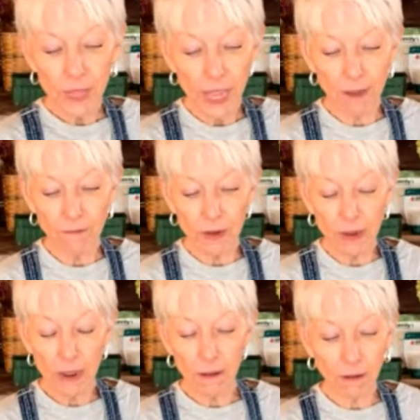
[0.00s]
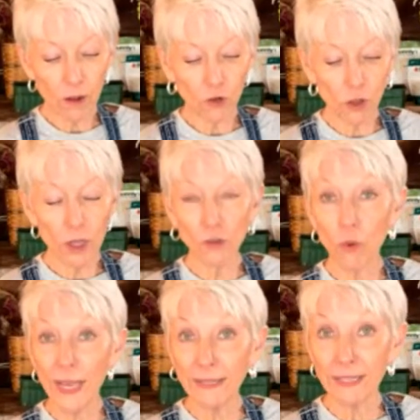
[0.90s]
every
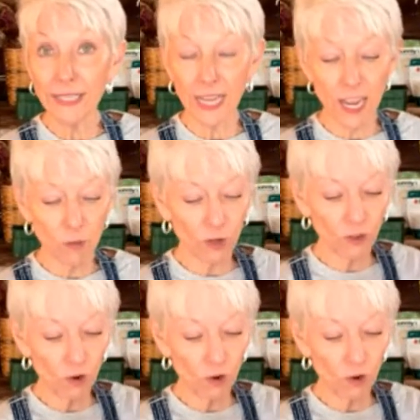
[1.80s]
twice a day, what you're